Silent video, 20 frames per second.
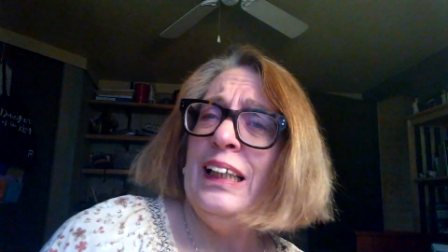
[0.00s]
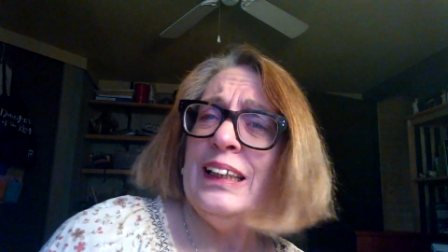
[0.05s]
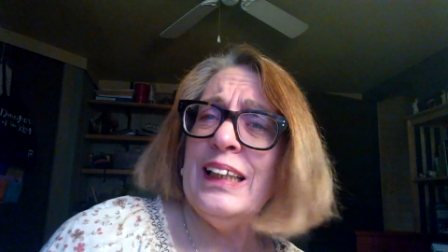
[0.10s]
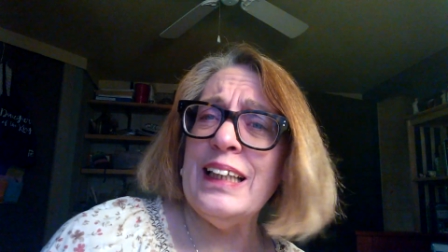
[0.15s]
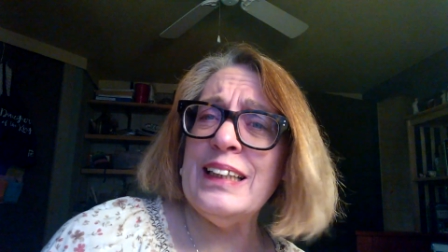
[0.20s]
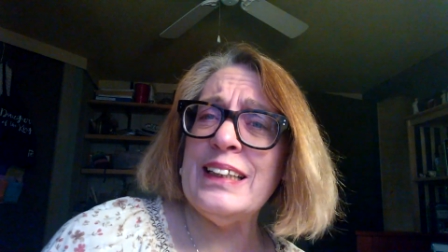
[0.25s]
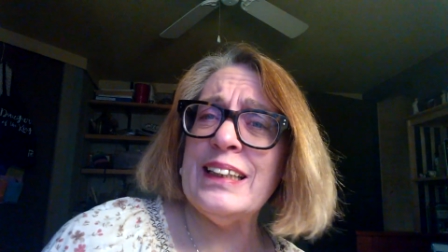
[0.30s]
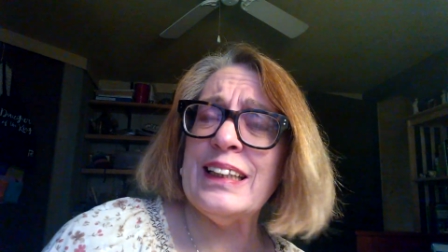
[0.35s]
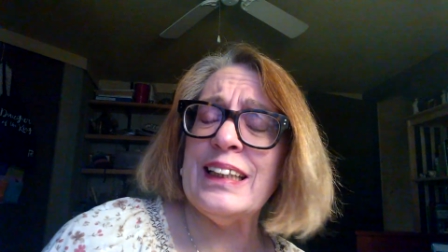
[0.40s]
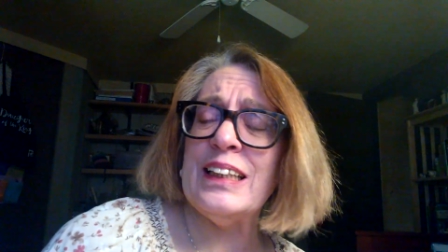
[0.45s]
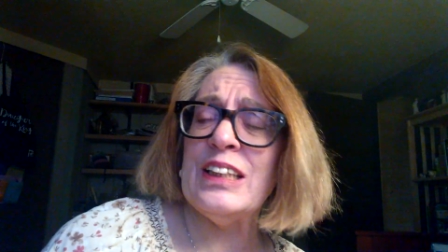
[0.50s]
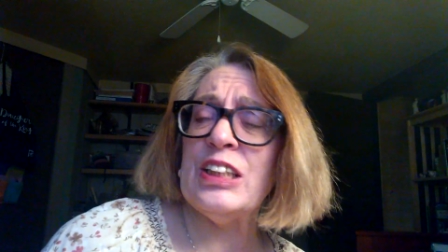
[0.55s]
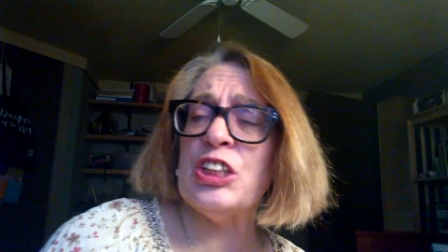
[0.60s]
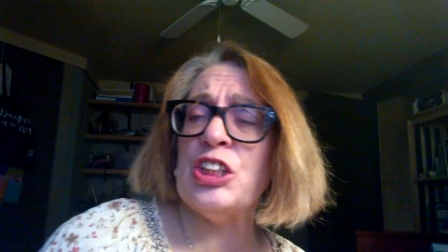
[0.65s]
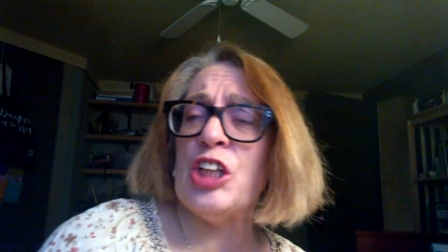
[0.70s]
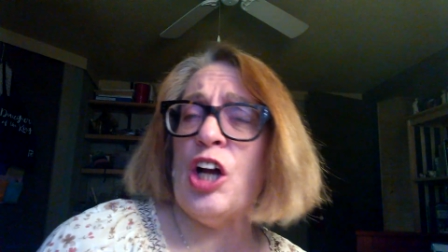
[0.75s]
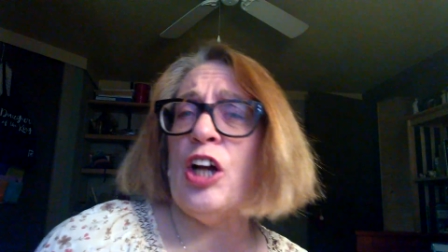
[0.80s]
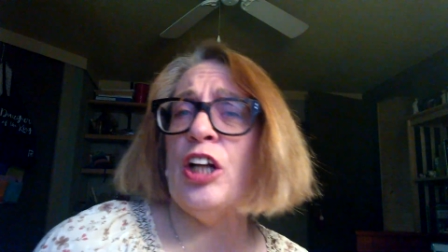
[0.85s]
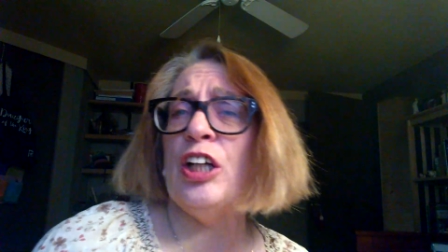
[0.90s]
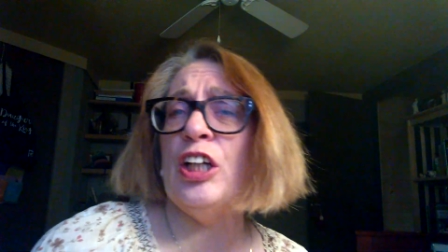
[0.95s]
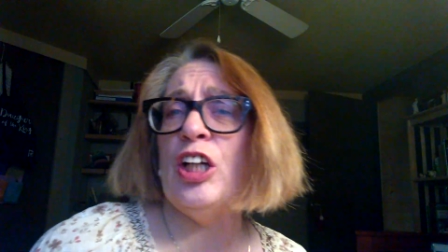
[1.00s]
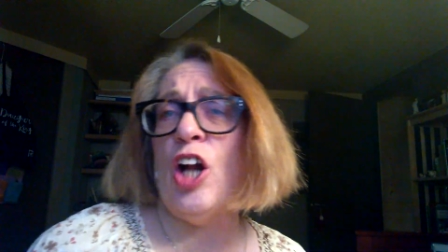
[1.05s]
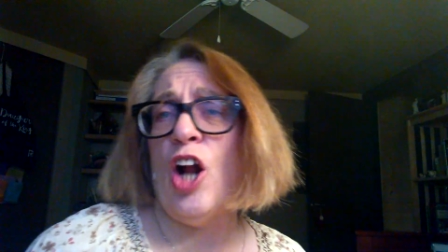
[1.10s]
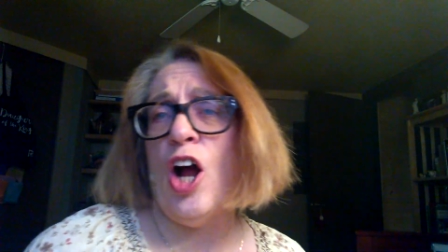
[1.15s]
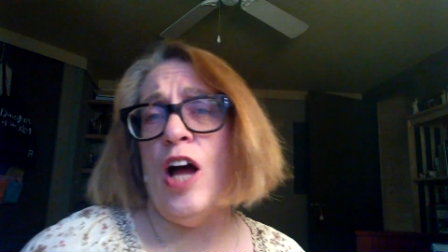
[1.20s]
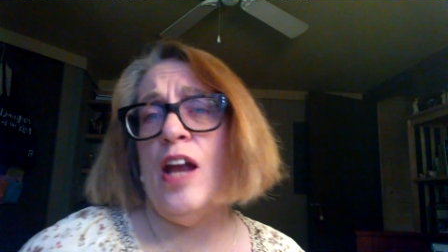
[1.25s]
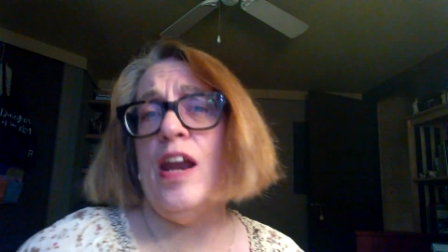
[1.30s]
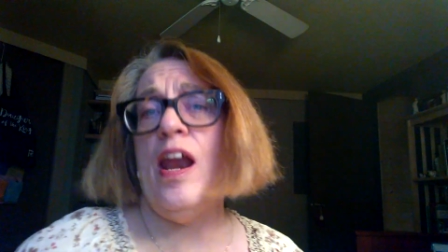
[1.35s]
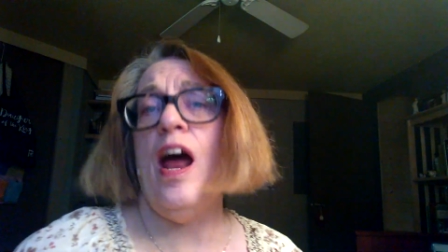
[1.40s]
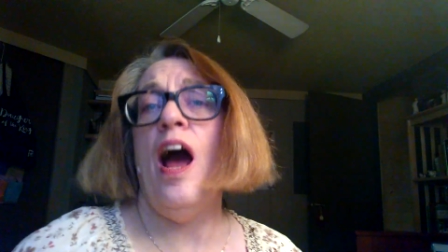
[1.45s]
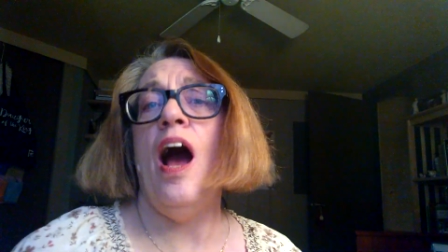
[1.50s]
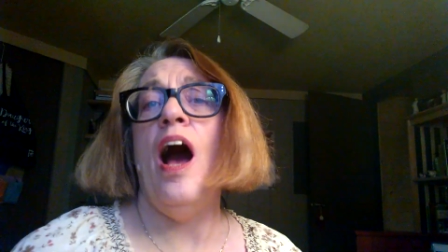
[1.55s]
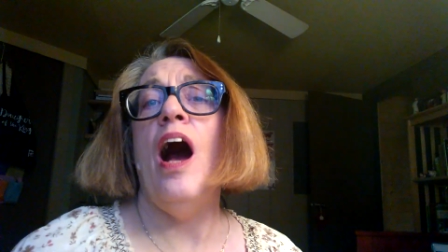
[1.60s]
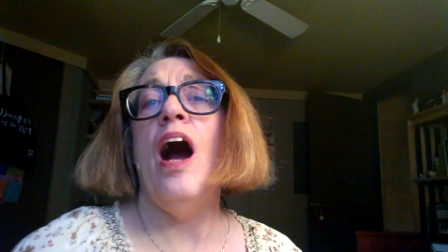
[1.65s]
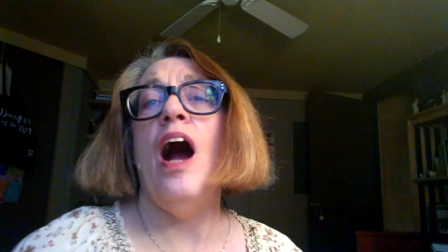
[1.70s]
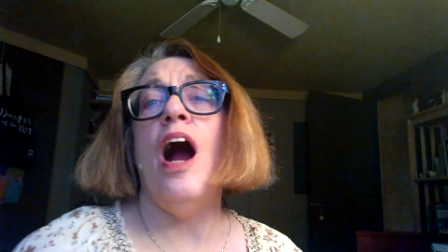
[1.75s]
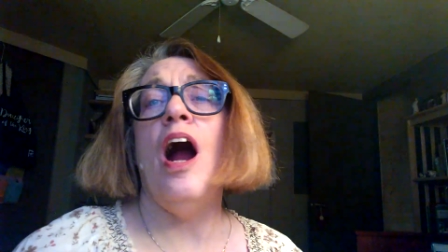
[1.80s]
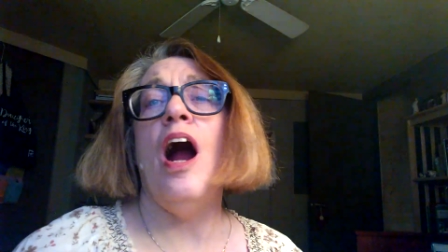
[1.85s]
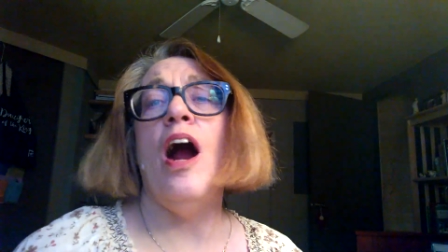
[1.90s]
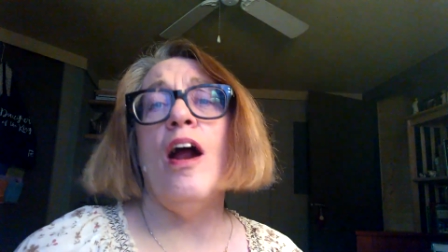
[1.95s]
let's get started on
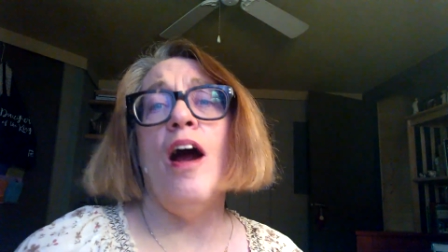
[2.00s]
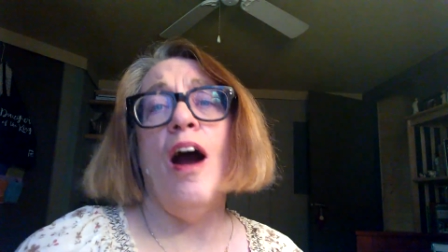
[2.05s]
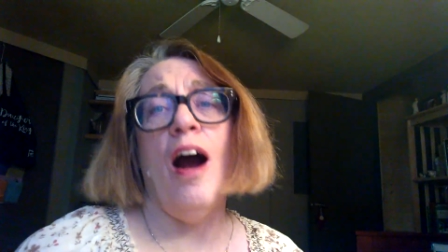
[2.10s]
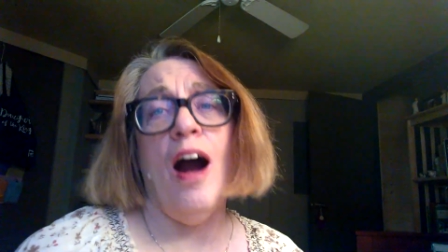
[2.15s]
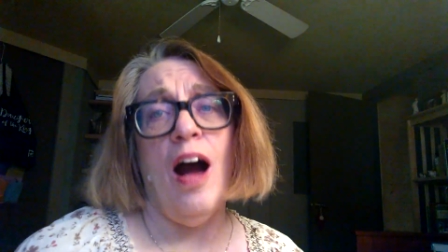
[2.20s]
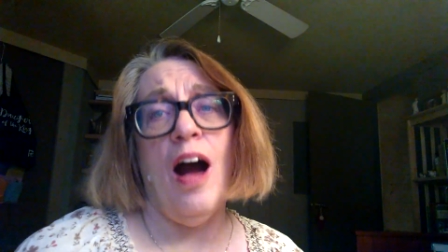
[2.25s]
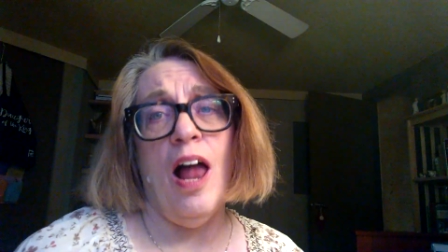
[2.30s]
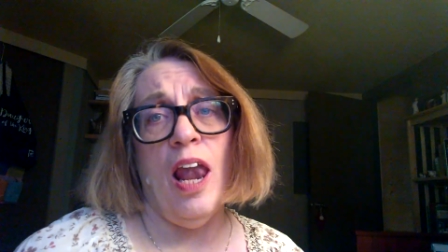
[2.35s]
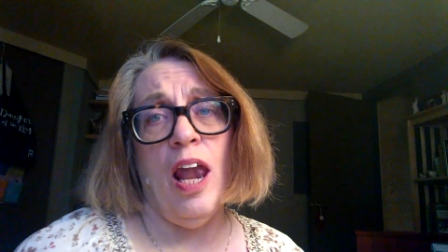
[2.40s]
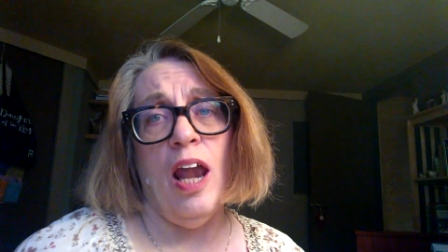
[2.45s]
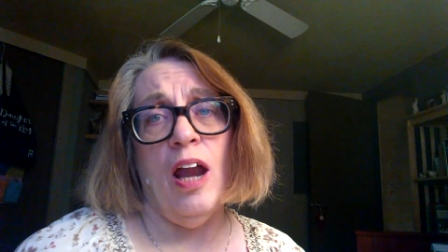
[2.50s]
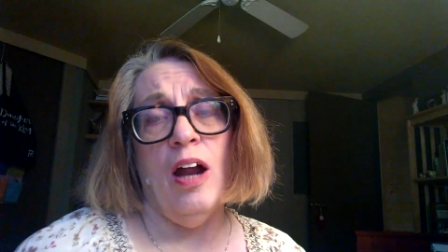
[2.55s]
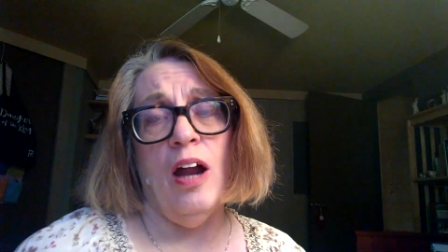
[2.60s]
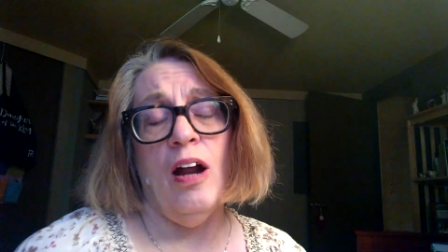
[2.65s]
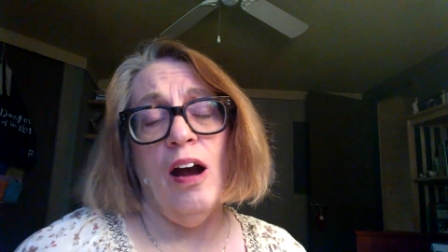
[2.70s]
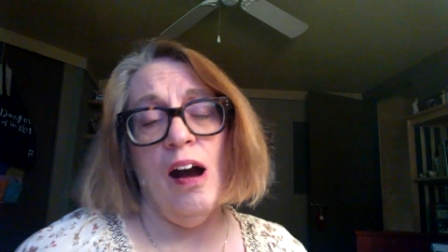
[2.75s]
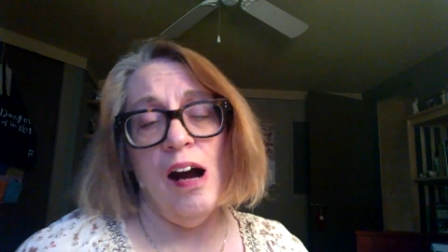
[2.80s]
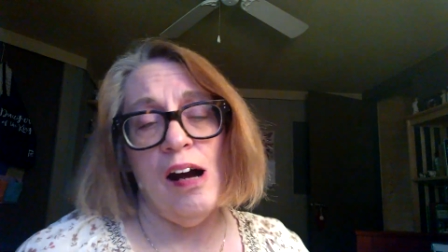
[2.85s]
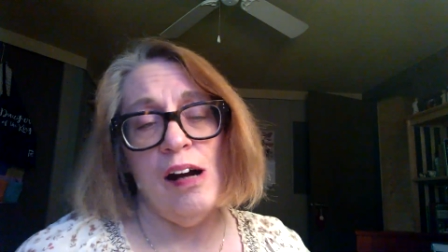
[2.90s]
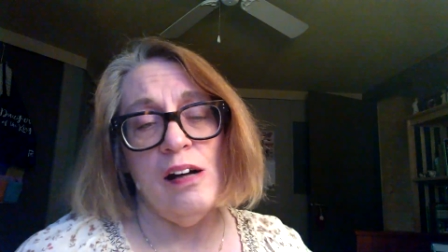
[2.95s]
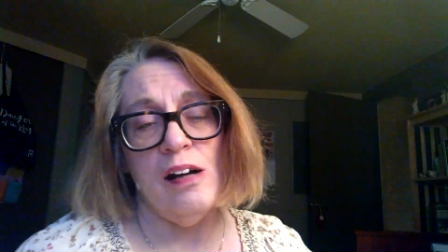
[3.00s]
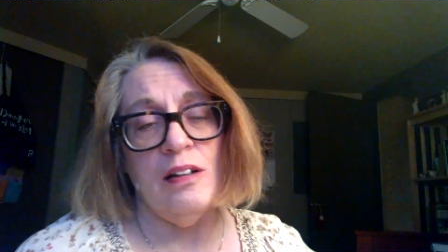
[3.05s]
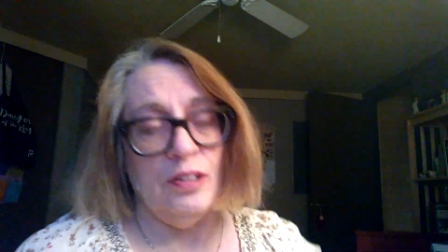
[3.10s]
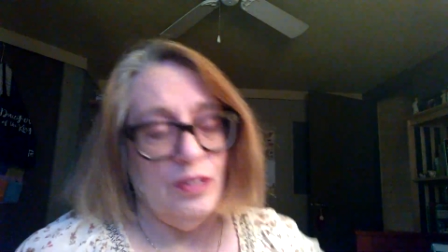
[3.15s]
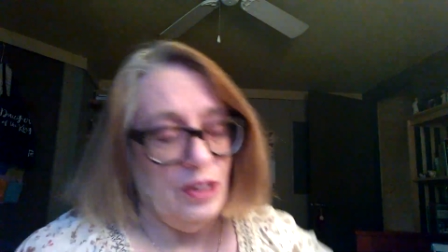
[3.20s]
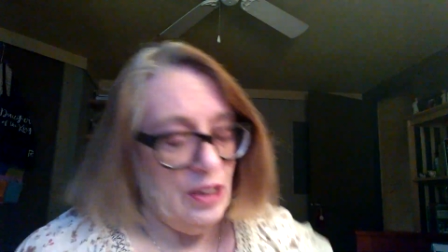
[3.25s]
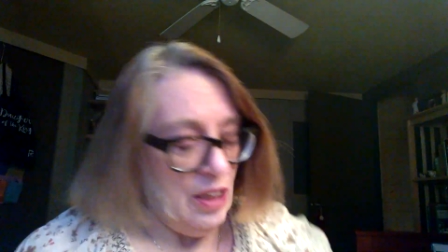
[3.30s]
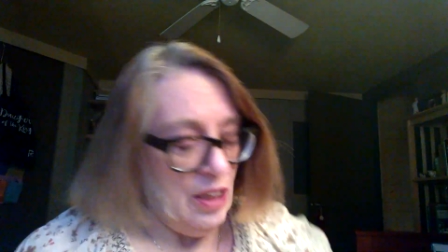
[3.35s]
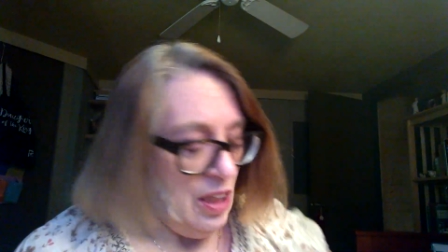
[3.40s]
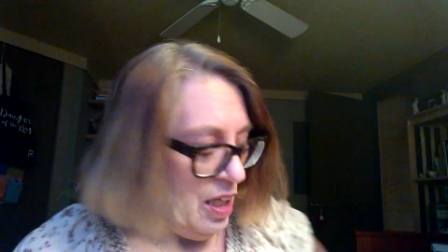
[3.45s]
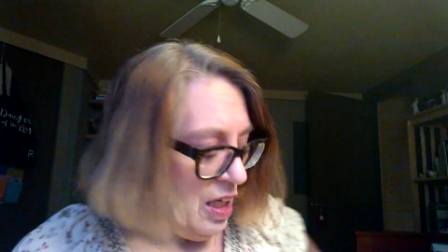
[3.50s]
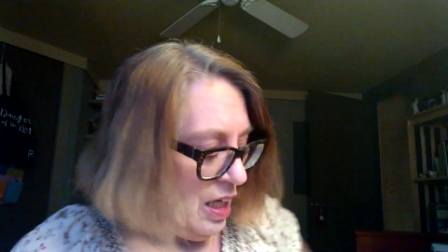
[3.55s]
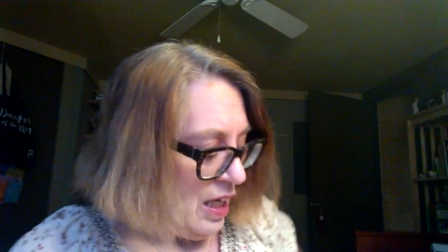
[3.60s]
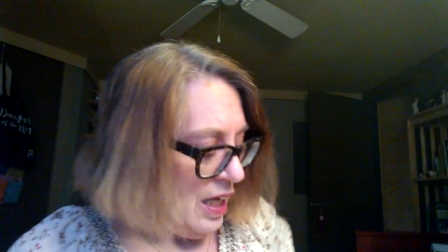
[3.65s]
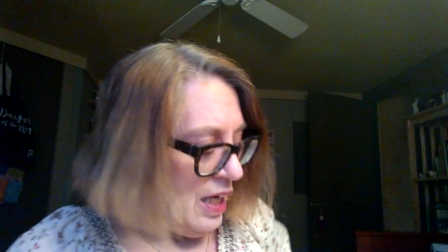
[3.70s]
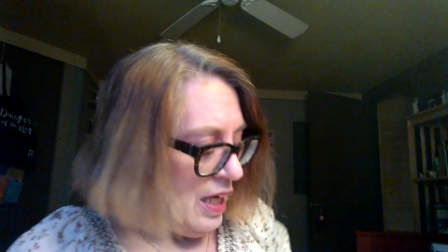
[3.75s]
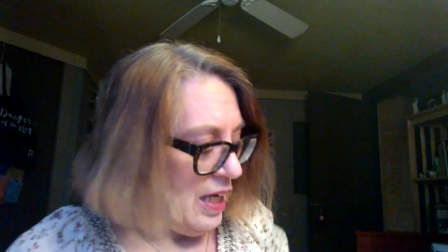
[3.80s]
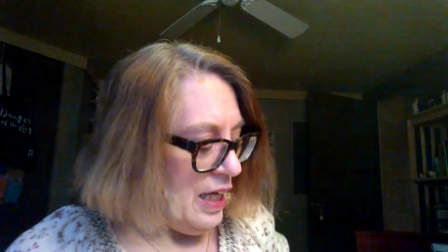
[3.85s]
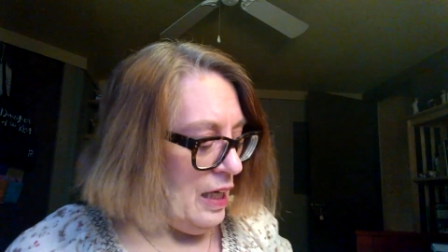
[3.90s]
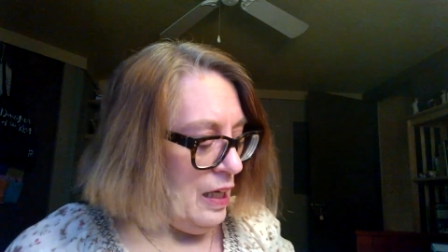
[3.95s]
our halaha.
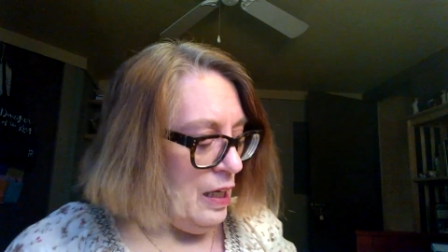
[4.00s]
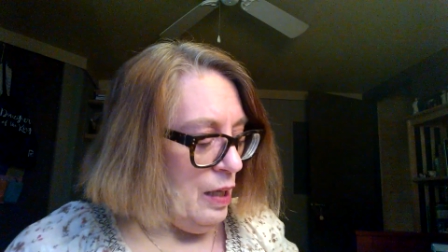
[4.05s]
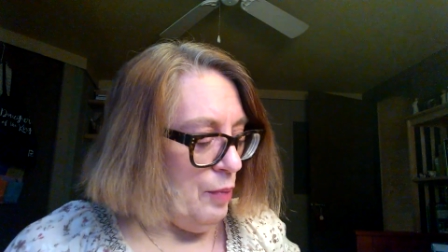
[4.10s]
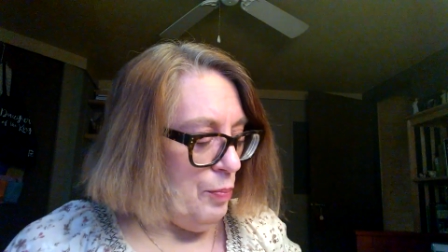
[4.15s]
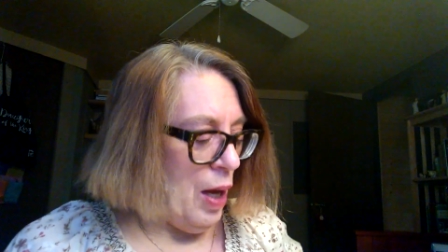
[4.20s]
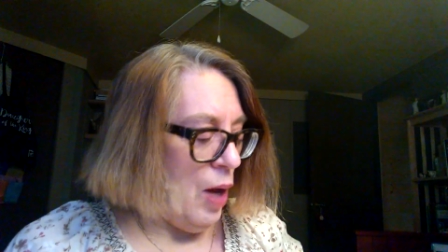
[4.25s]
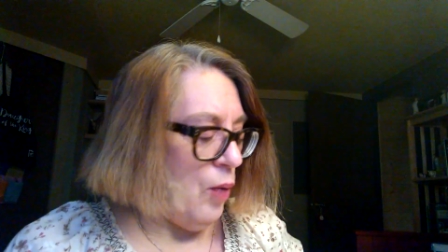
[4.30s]
Um,